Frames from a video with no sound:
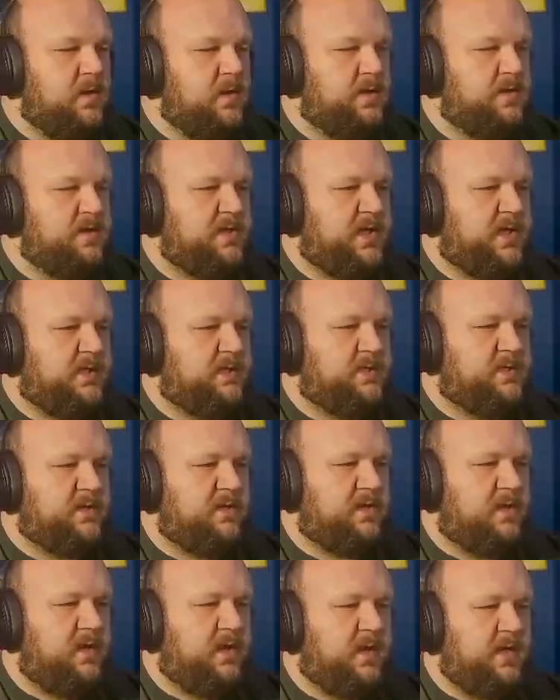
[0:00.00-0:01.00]
Chests
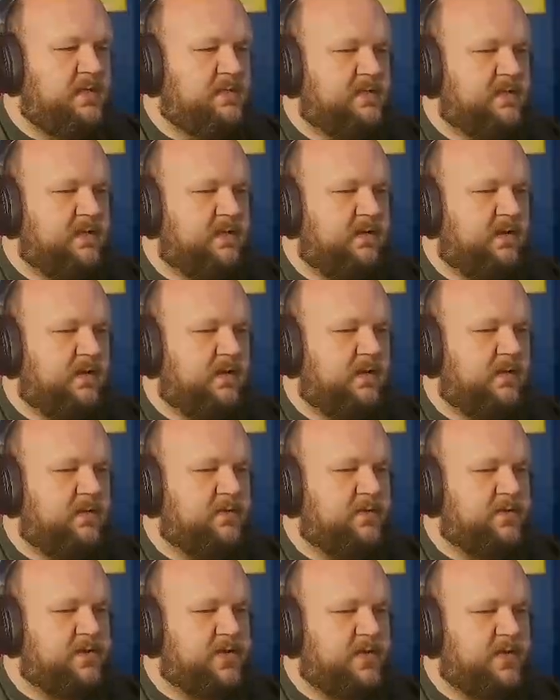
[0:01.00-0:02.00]
are a nice little
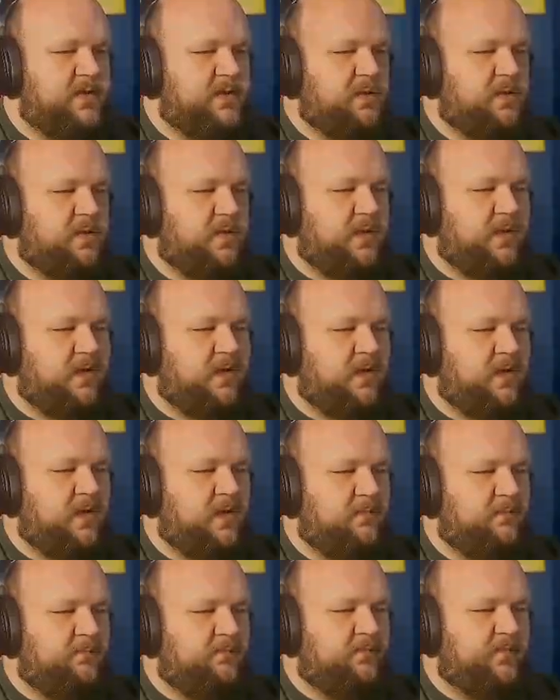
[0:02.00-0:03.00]
inclusion.
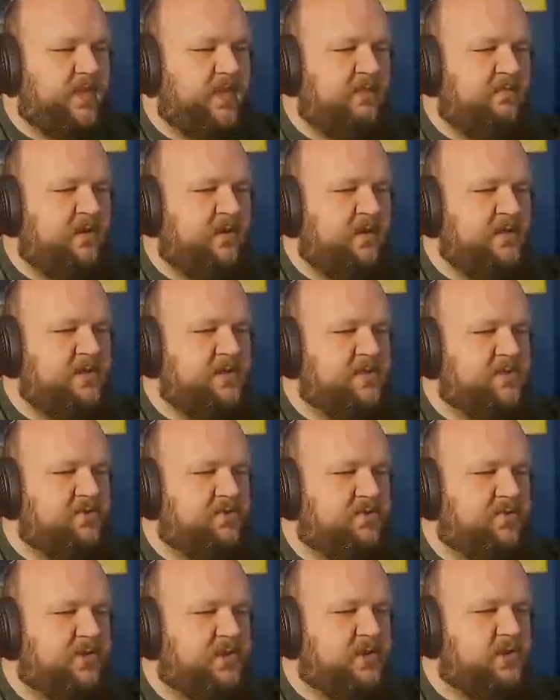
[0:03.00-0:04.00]
They really just
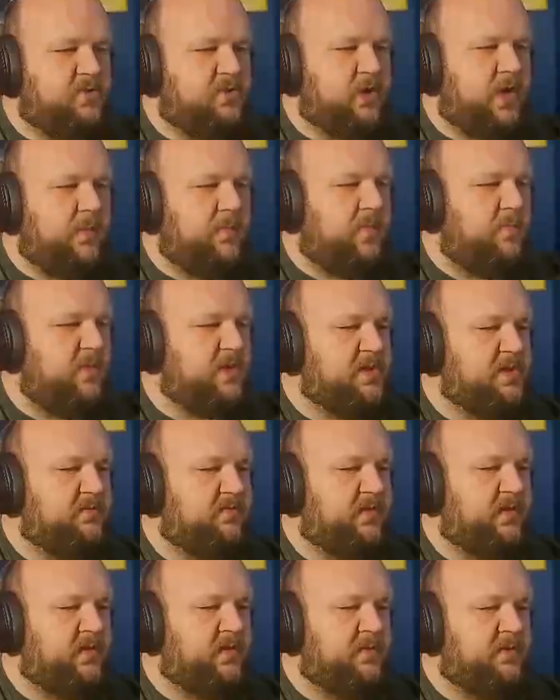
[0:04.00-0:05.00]
drop a bunch of
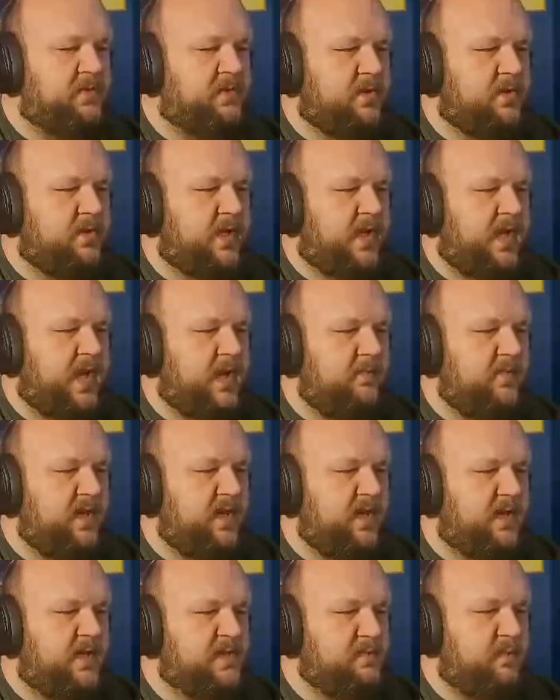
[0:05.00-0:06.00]
loot, so they can be a
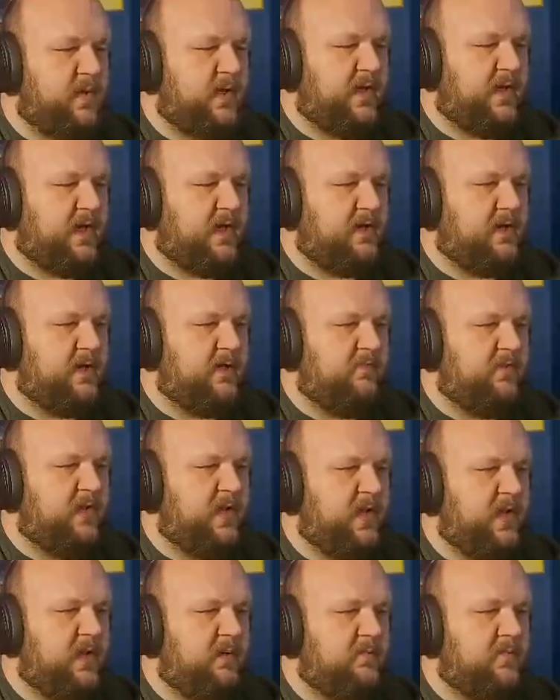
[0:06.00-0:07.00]
nice way to kind of level
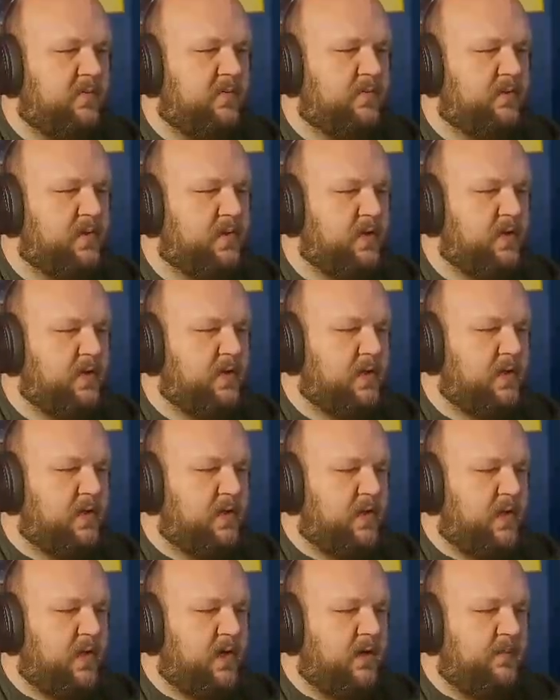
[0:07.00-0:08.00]
up.
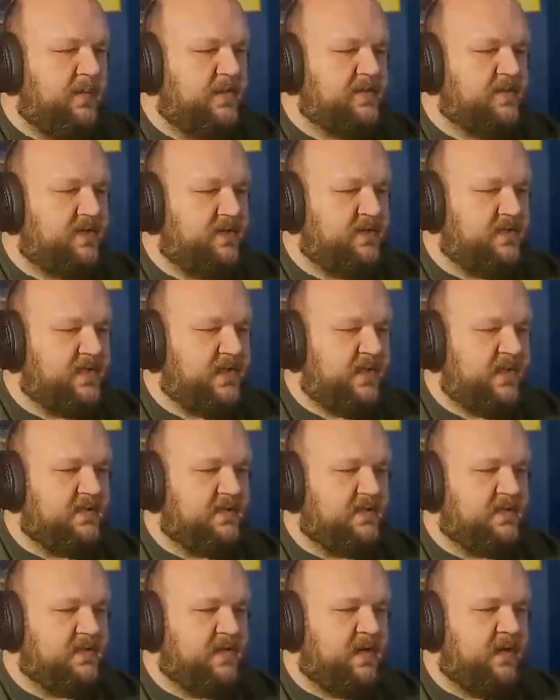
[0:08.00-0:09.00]
As you can see, this
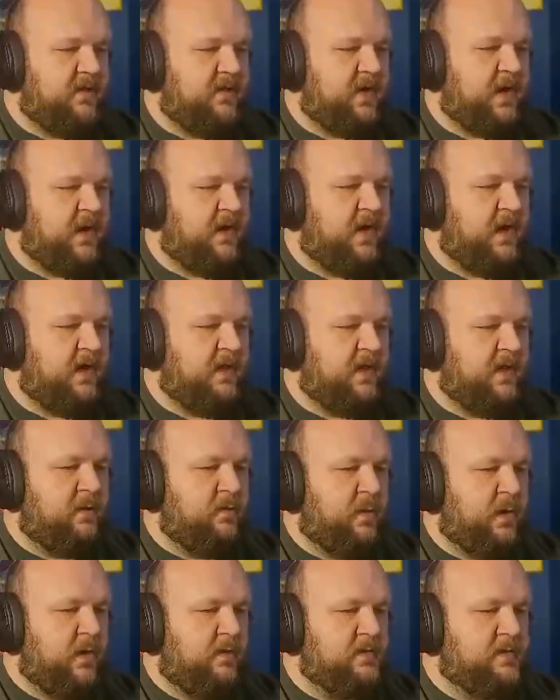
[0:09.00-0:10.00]
is another area like
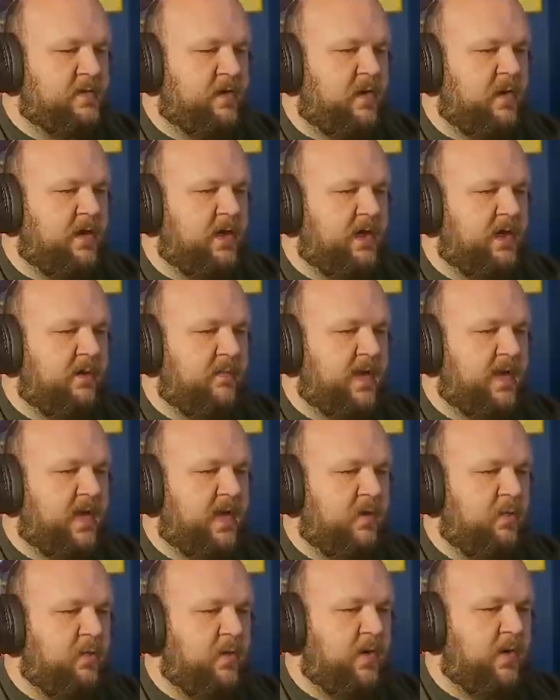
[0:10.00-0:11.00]
where I was talking
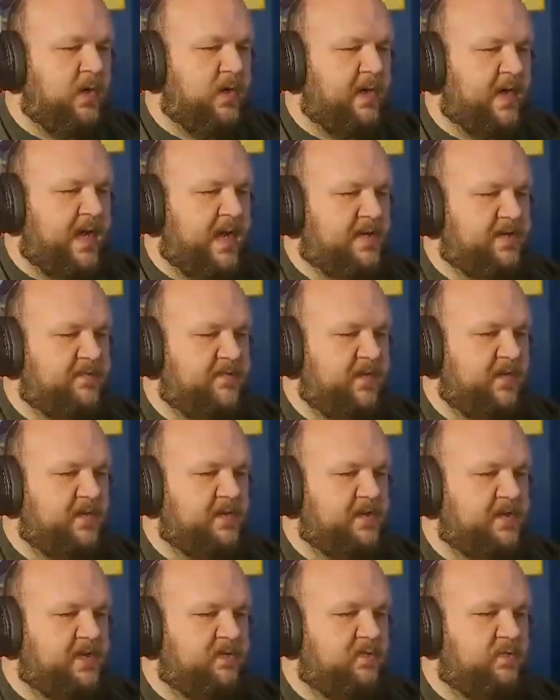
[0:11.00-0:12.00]
about, where a dash
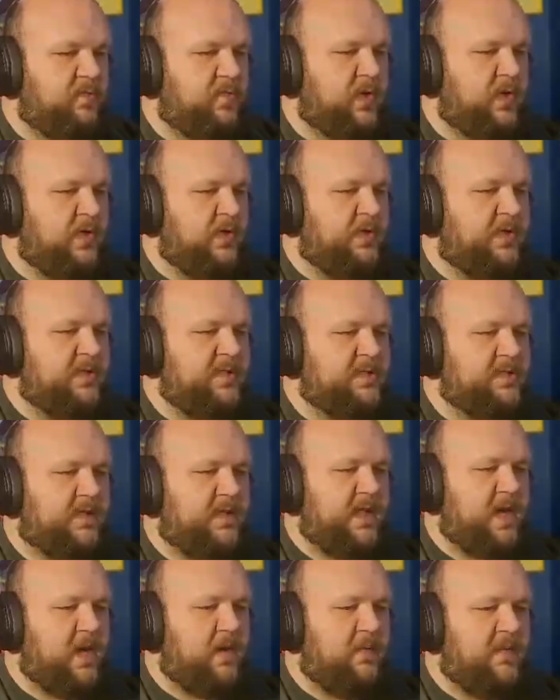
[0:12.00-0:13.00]
function would at least
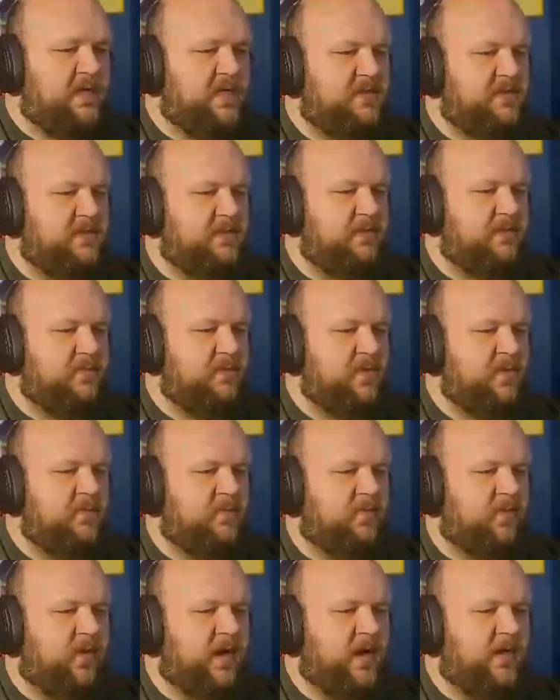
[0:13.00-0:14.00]
allow me to move
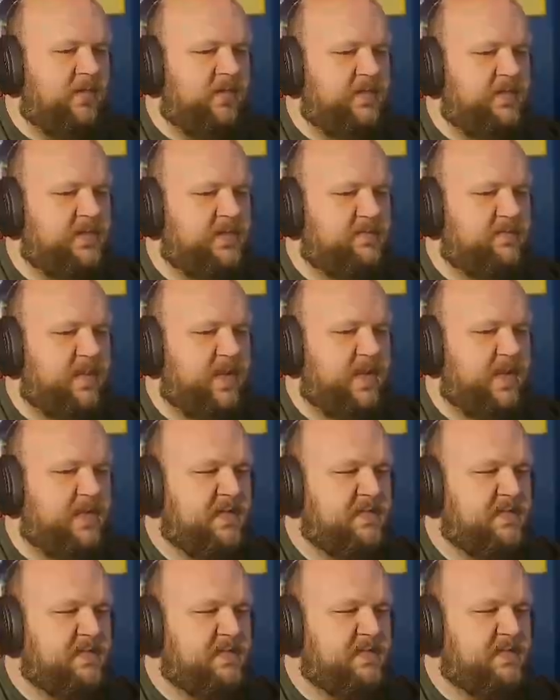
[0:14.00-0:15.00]
around this space